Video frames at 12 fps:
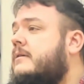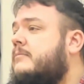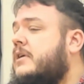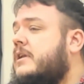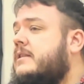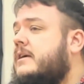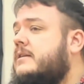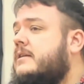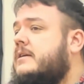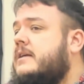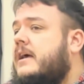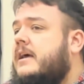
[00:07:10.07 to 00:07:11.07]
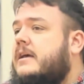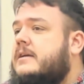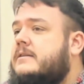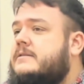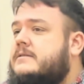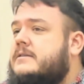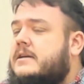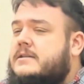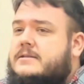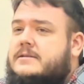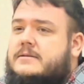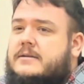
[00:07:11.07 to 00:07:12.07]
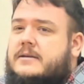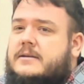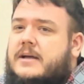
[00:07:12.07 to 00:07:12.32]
But at the end of the day, it's